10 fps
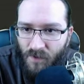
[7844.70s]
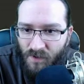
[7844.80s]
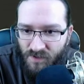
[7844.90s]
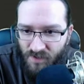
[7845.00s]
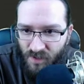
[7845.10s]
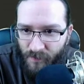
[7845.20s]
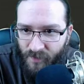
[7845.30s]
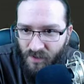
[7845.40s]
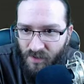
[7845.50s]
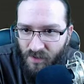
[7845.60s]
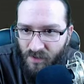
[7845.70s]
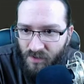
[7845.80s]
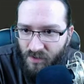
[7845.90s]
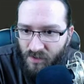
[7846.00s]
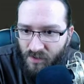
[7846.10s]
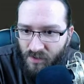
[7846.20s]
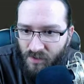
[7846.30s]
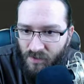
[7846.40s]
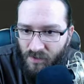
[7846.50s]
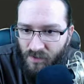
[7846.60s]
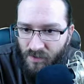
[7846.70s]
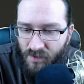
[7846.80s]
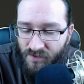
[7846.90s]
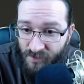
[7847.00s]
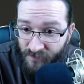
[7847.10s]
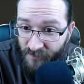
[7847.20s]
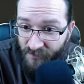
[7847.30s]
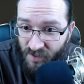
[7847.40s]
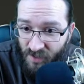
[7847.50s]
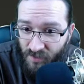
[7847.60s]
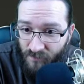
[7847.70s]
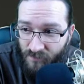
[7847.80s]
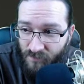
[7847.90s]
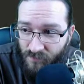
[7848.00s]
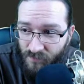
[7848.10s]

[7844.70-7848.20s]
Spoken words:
It's in the NMI. It's in the buffer column.